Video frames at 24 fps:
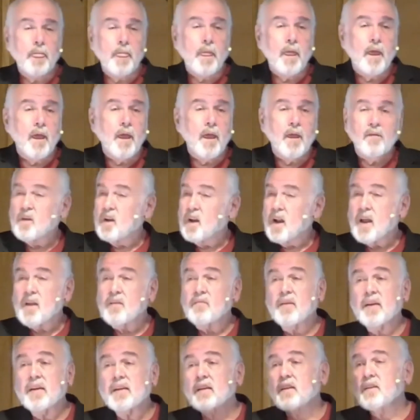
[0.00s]
There's a lot
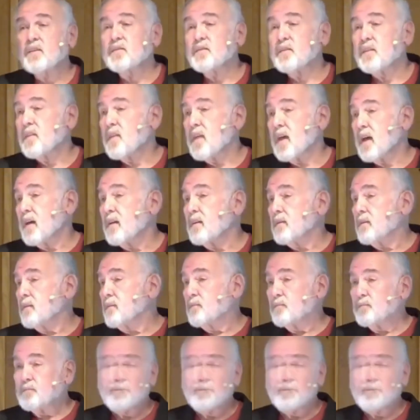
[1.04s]
of ideas in that.